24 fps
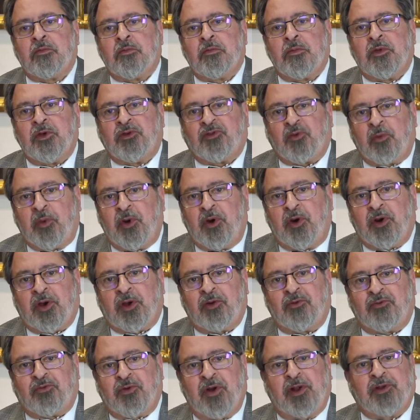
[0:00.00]
These
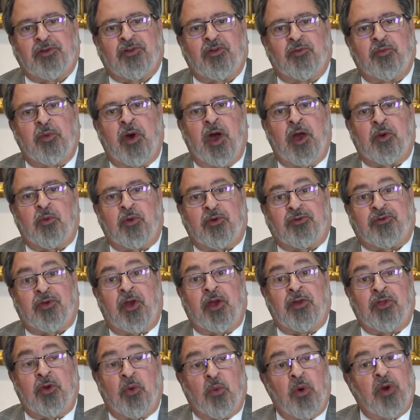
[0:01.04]
American friends of mine were
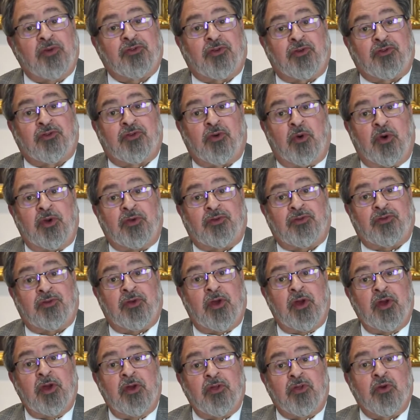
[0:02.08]
saying there was a choice.
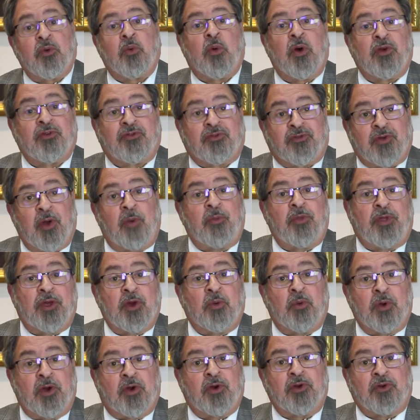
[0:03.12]
There was something
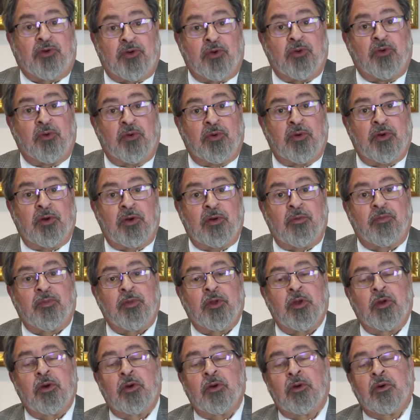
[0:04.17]
we could do
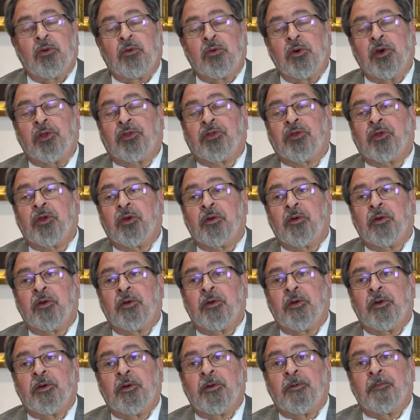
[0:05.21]
with
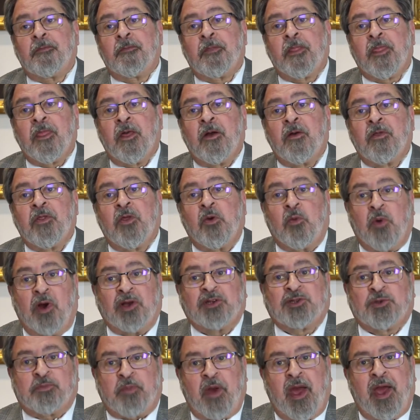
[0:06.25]
the
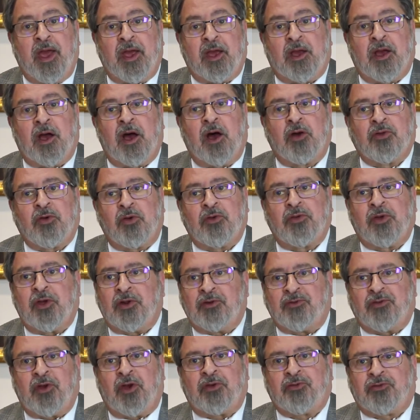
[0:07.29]
West Bank other than
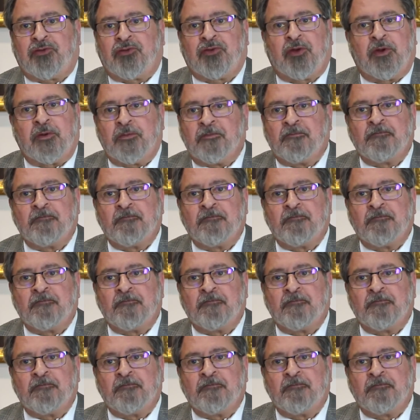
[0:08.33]
just